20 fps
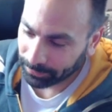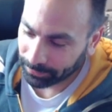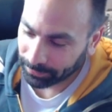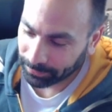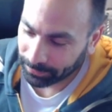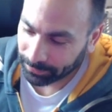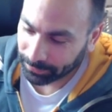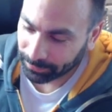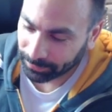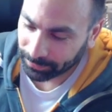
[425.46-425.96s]

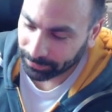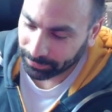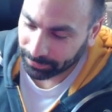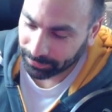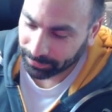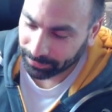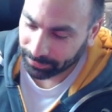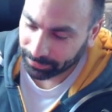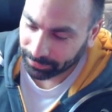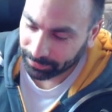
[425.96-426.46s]

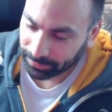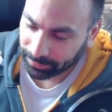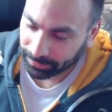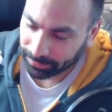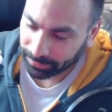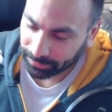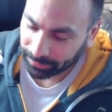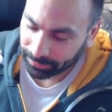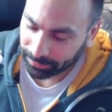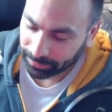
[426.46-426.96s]

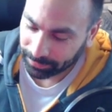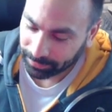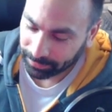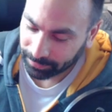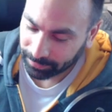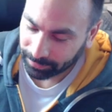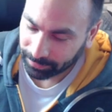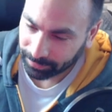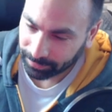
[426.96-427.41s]
Nobody speaks.